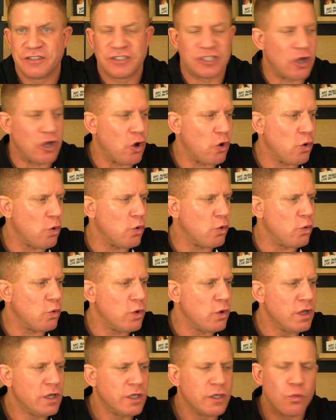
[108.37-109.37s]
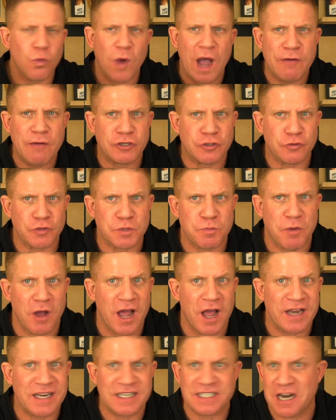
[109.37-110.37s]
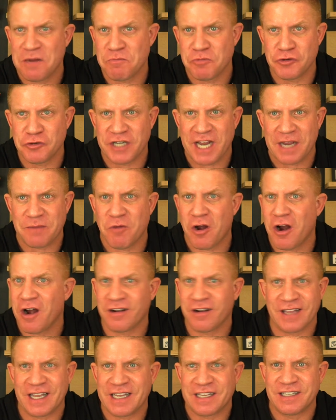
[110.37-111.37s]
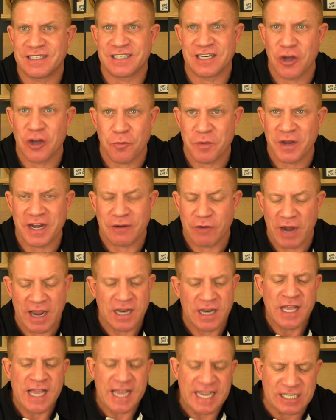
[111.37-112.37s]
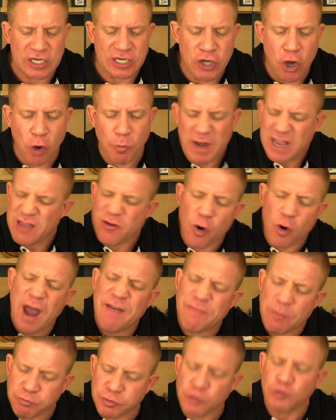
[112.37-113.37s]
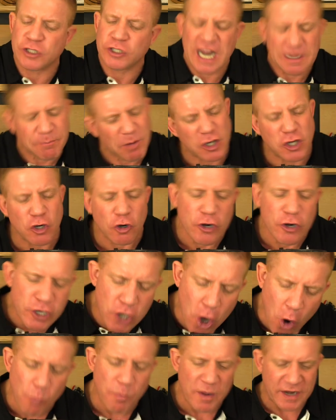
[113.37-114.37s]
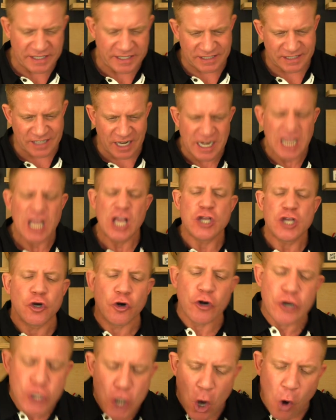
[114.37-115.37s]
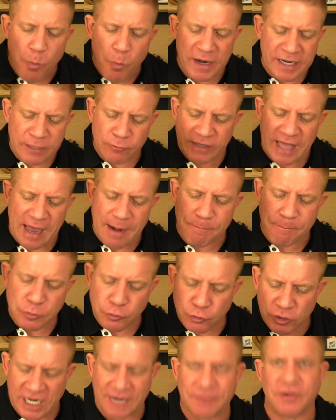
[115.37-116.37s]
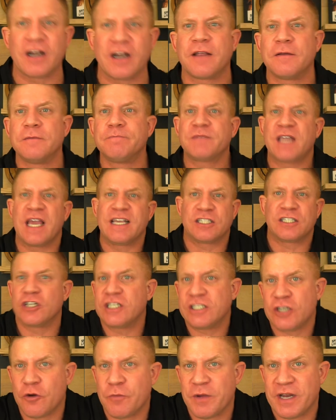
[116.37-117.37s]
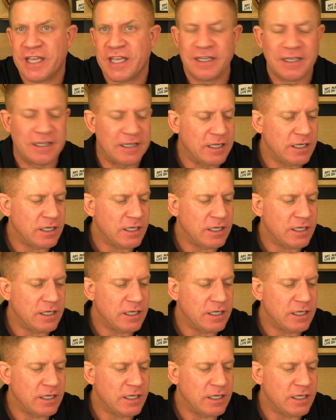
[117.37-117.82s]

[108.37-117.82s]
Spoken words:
So why would you respond? He's not a blue check mark. Like he's a nobody, right? He's a nobody. You don't have a blue check mark. You're a nobody, son. You're nobody without a blue check mark. Okay, so he's nobody.